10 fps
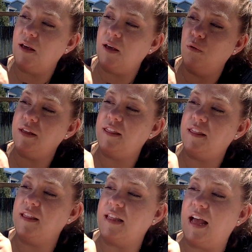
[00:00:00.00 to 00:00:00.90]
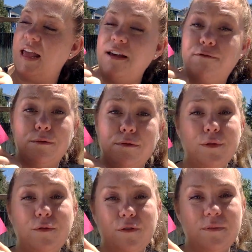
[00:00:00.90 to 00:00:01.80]
The only thing that I have
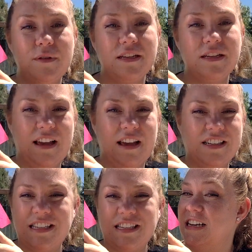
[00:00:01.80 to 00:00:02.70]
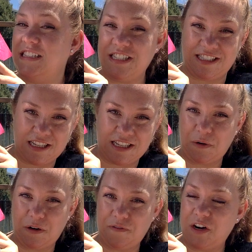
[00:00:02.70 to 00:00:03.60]
removed from this and I have decided just doesn't
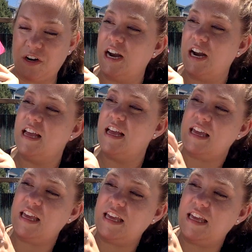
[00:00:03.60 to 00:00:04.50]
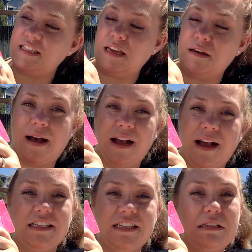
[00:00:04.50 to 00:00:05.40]
work for her is the
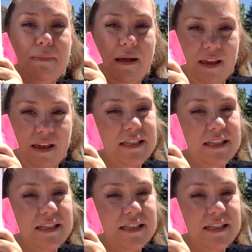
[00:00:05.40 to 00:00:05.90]
Abeka spelling.